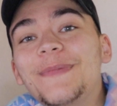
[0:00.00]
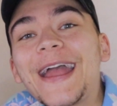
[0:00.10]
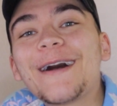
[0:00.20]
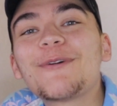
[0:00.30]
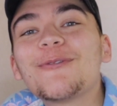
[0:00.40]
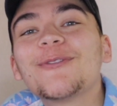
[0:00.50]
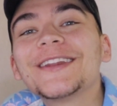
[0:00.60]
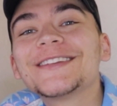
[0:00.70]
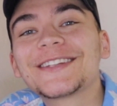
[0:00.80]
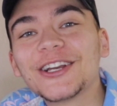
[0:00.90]
Fam,
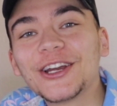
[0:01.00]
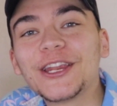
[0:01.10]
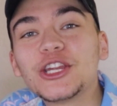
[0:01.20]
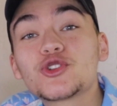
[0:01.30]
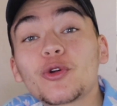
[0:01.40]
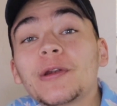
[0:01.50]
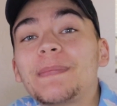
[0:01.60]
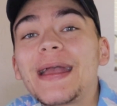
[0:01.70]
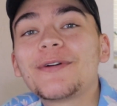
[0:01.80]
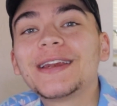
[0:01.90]
what is good? Jordan
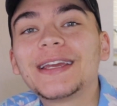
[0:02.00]
Baywood